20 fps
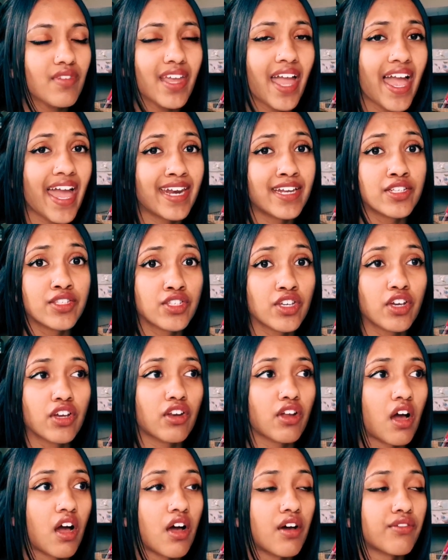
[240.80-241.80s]
And it took it
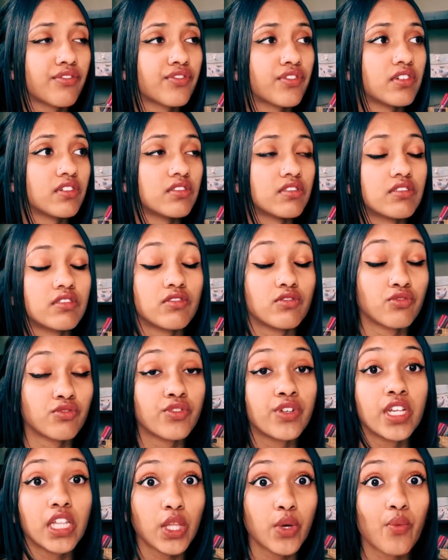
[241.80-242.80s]
off
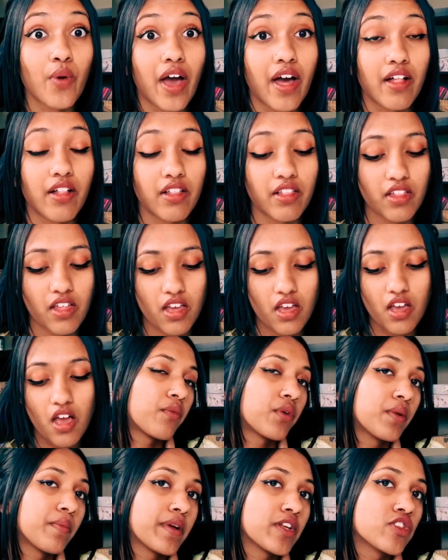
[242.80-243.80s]
really well. I
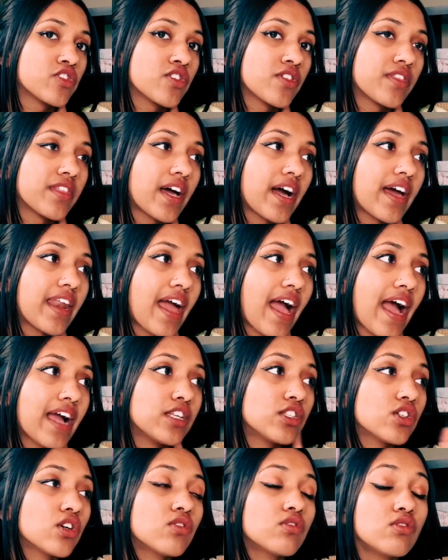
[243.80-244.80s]
want to mention that I
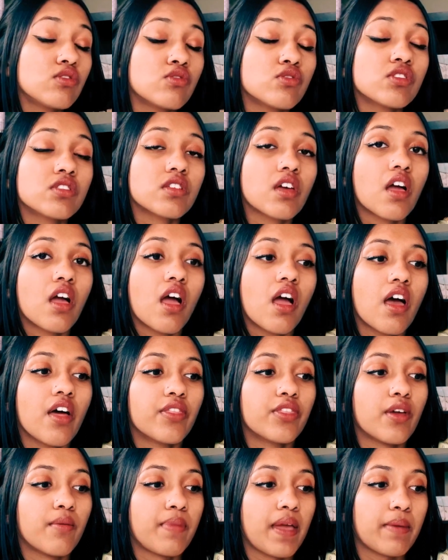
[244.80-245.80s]
don't use
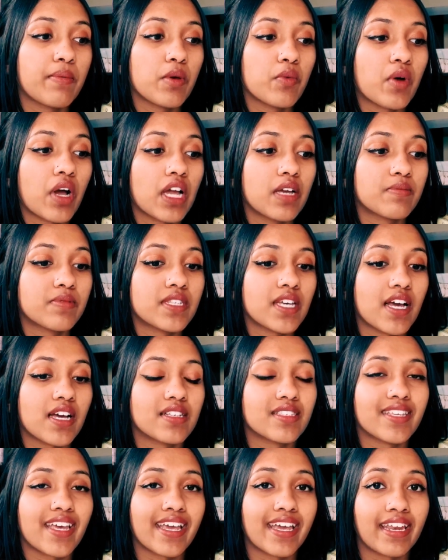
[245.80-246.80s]
the baby wipes
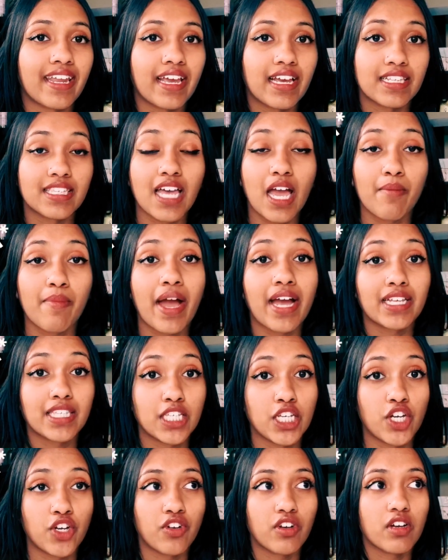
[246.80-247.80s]
as like an
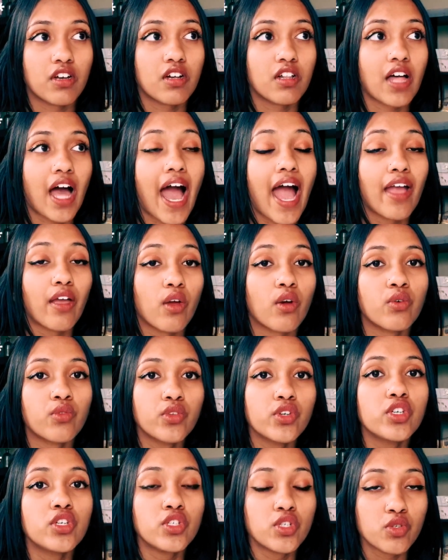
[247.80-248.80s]
antibacterial. I
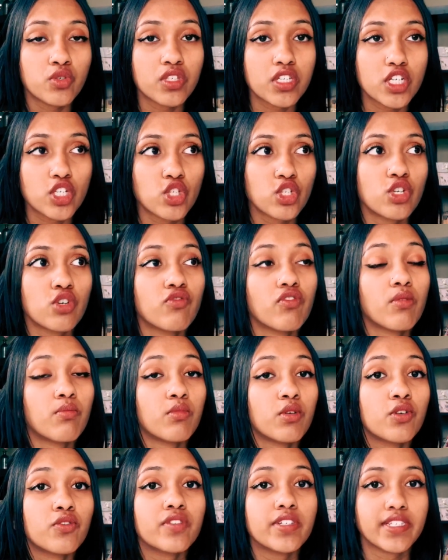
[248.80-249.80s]
only use it to
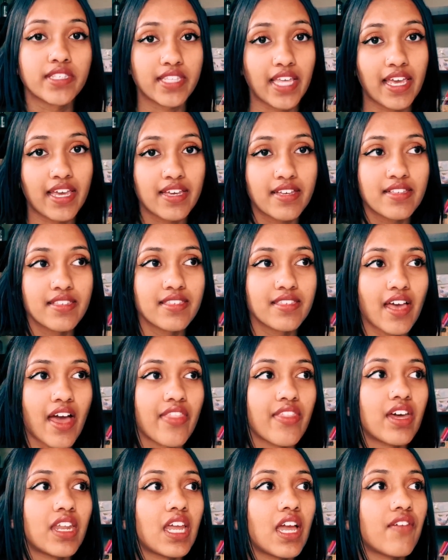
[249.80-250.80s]
remove the stains, and
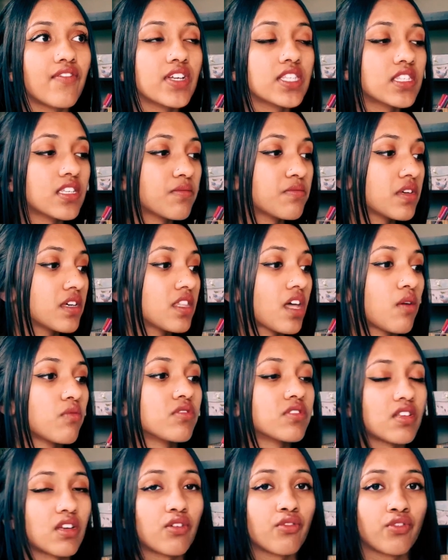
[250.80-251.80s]
then if it's something that was
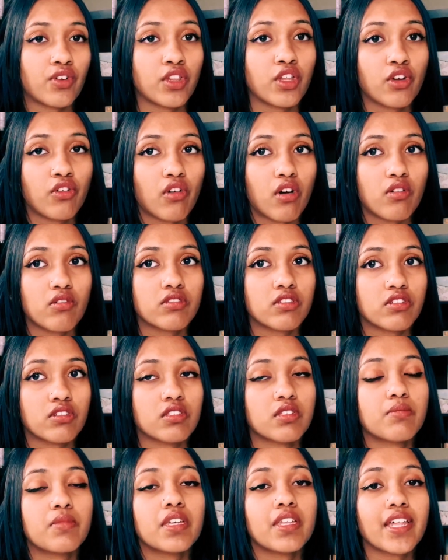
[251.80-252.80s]
like really gross or
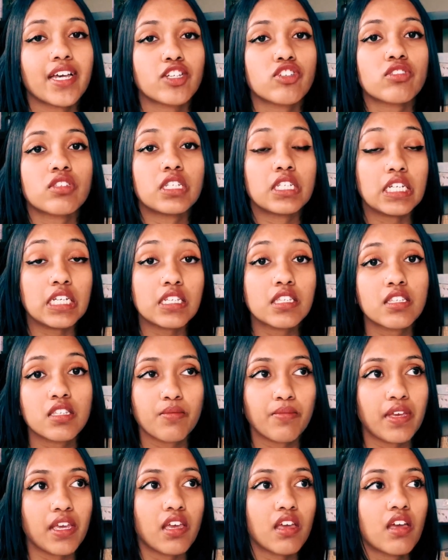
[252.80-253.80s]
something that just needs to
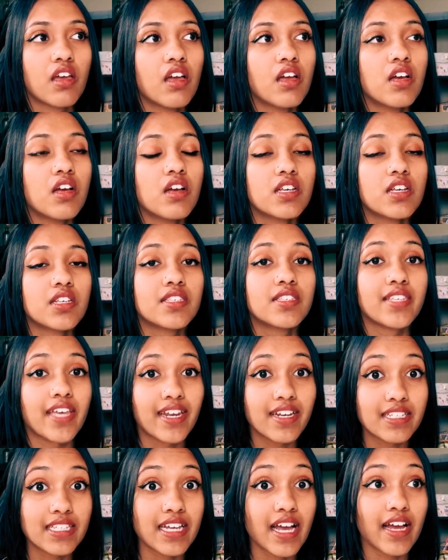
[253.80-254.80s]
be
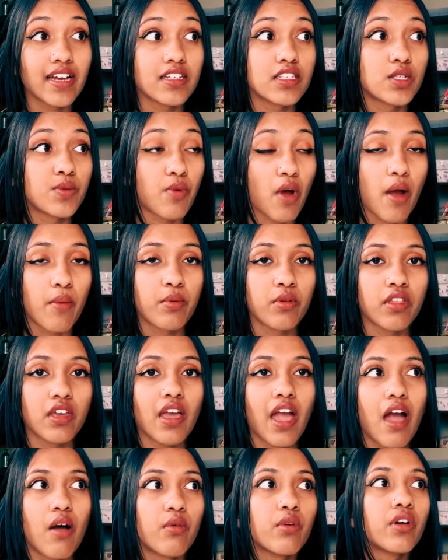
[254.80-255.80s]
sanitized
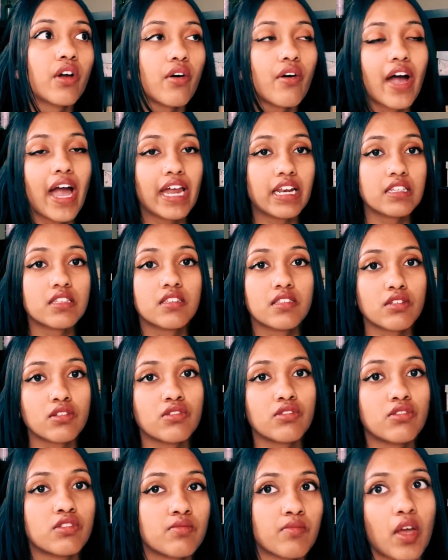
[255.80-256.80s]
properly, I will go ahead and still
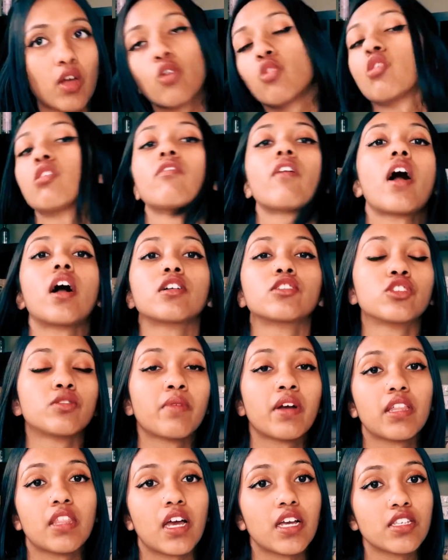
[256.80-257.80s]
use my Clorox or
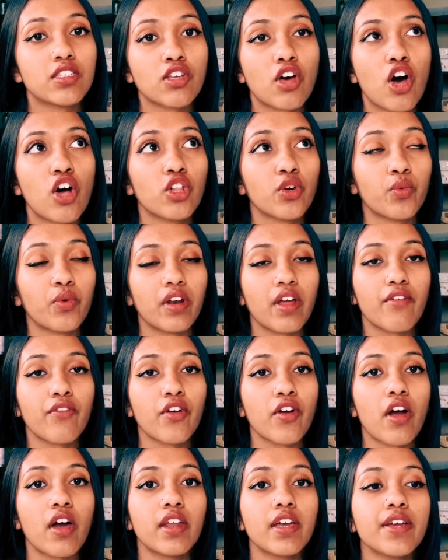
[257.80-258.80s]
my Lysol or whatever
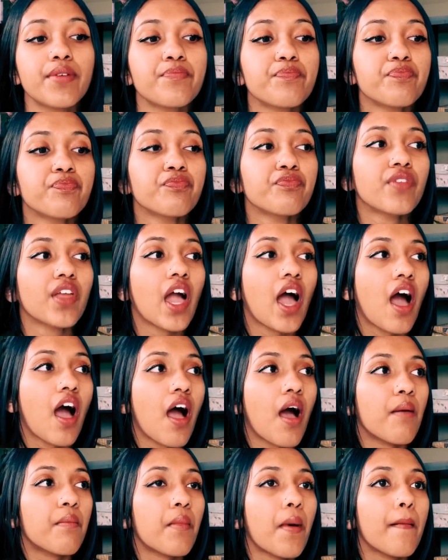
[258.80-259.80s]
on it.
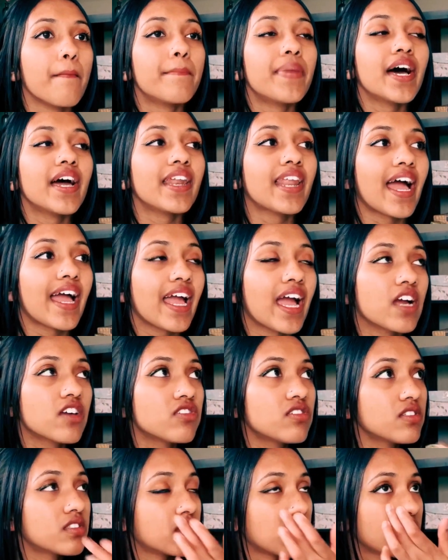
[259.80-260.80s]
But I
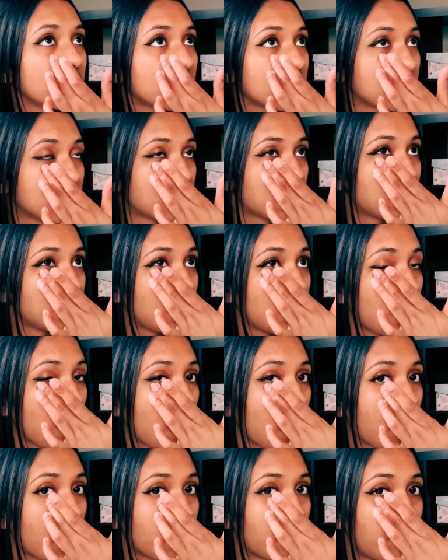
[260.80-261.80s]
actually did look to see
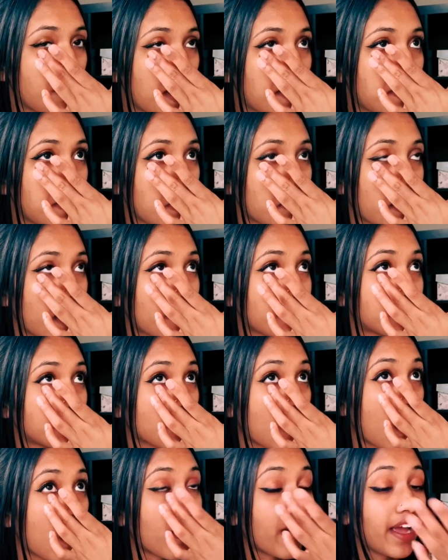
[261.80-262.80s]
if baby wipes
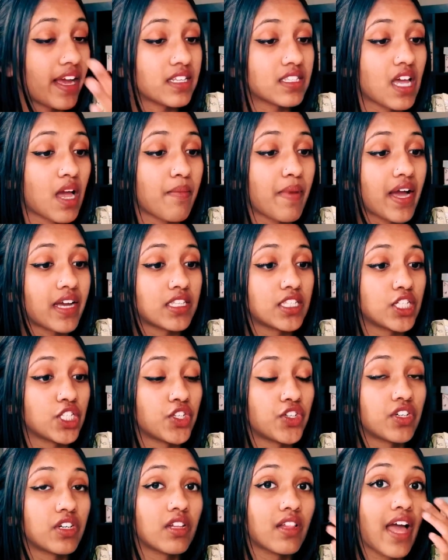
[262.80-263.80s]
are
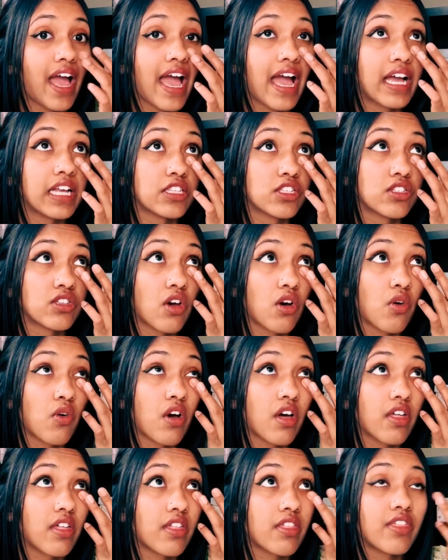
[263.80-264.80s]
antibacterial, and
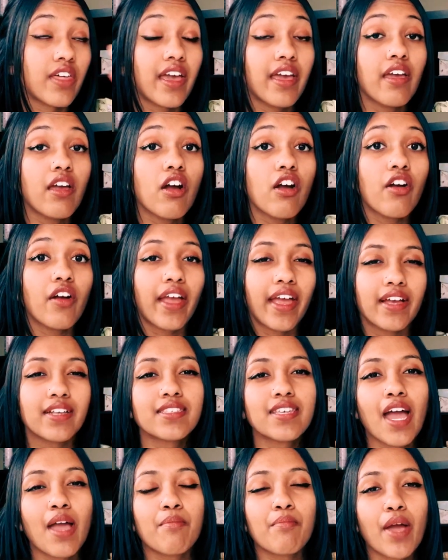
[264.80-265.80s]
so they are
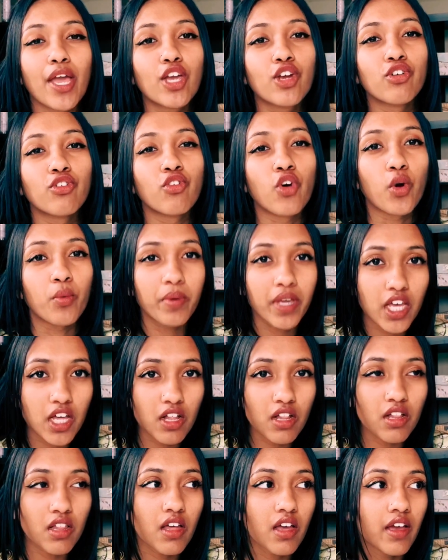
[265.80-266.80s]

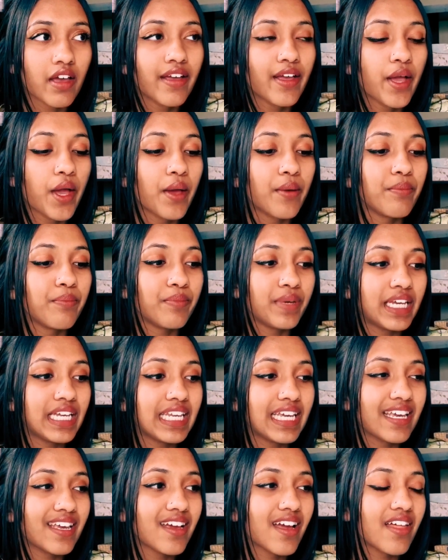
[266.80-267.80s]
antimicrobial,
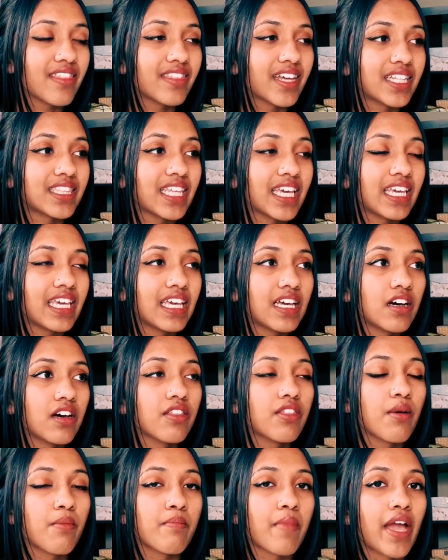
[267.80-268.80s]
meaning that they kill
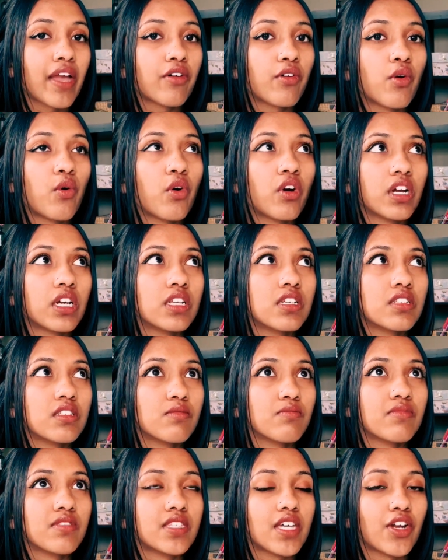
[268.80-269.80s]
the
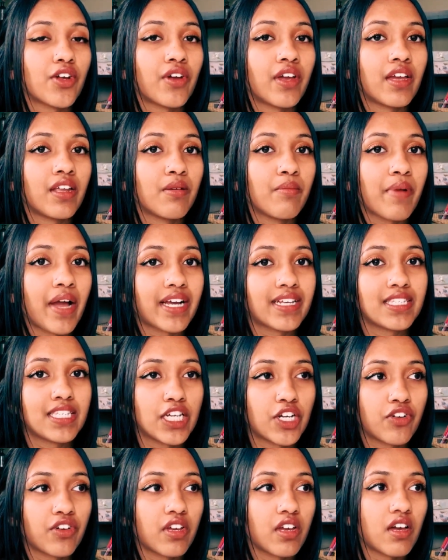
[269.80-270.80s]
microorganisms that are in
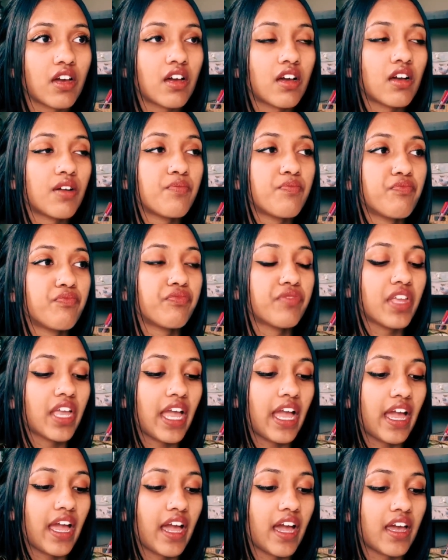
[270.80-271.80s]
bacteria
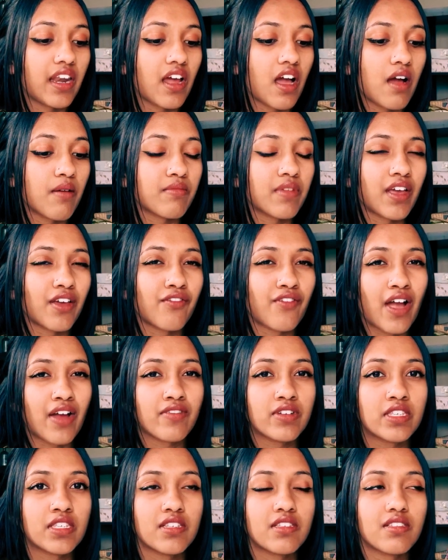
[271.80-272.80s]
and like
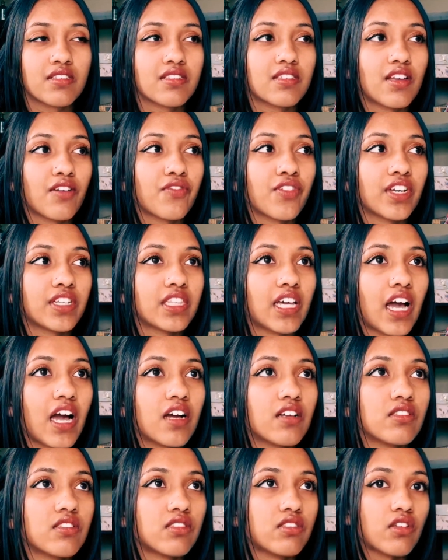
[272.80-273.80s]
viruses and stuff like
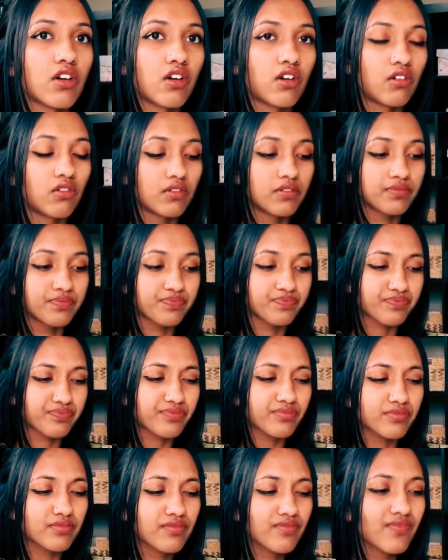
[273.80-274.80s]
that. So
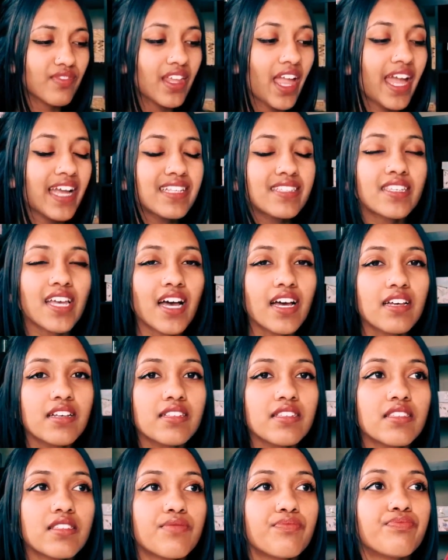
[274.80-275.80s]
it does